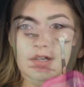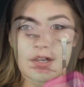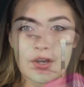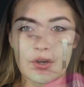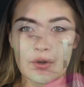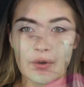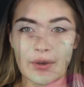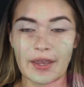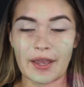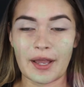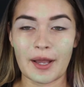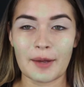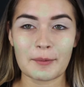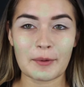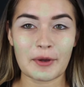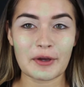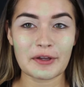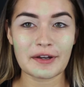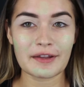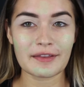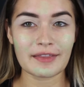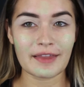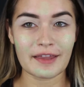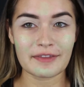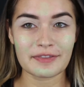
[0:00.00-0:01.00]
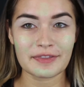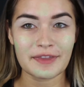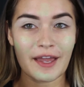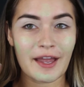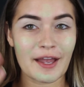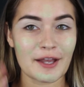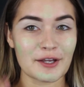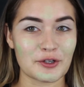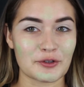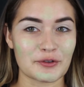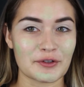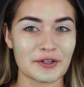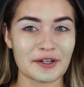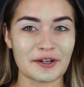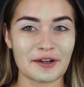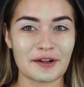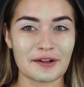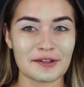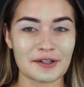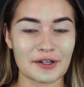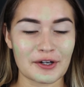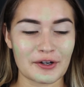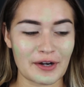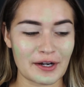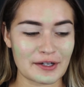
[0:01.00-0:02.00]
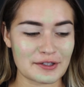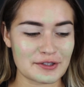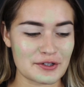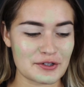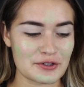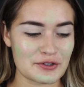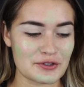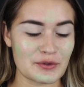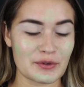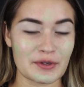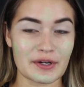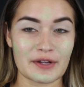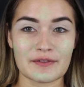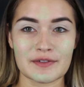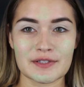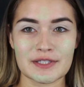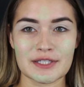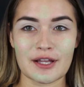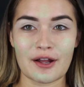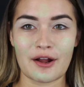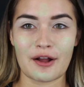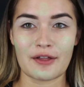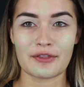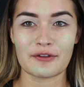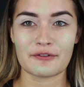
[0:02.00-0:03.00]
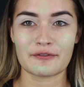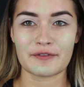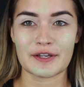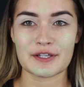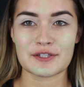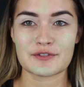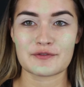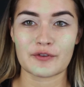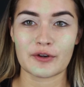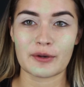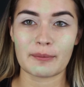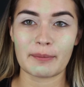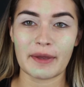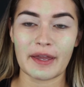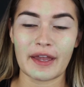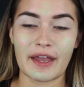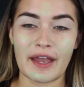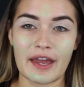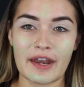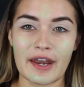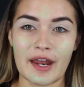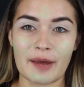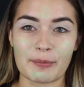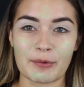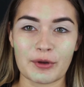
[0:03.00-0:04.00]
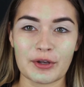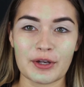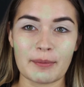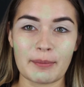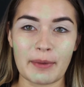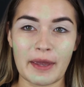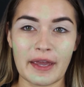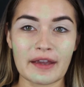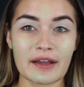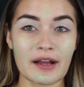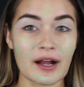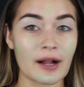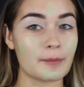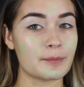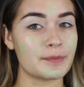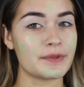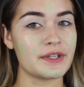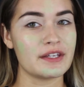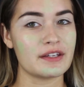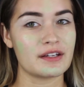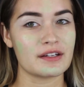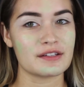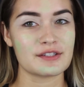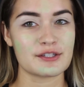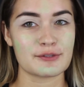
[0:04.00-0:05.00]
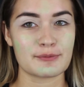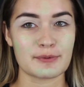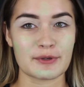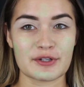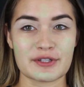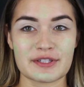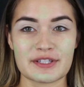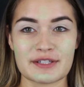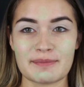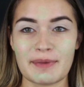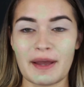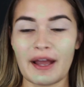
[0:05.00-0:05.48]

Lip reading: Alright, I'm gonna let that green color corrector sort of sit on the face for a bit, and I'm gonna pick up the Conspiracy